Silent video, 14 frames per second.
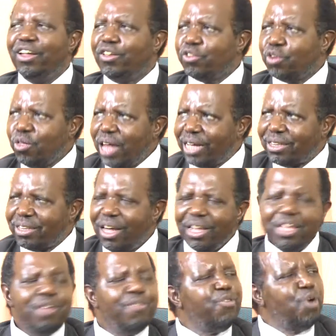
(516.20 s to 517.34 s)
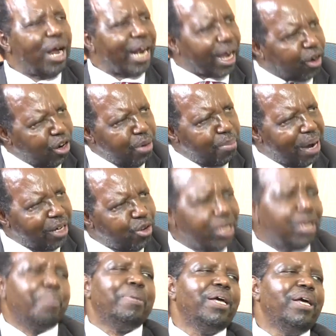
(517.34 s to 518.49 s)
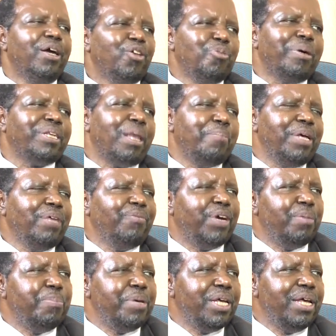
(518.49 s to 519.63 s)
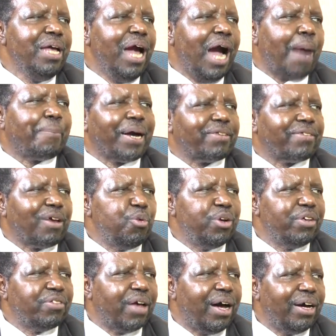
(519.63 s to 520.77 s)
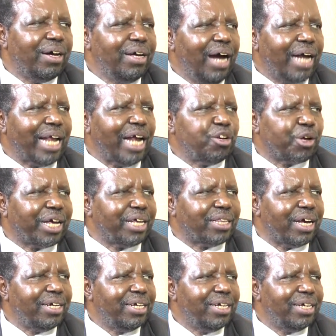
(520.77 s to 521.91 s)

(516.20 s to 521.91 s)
So that if you are a conman, you better even be a pastor who is an educated.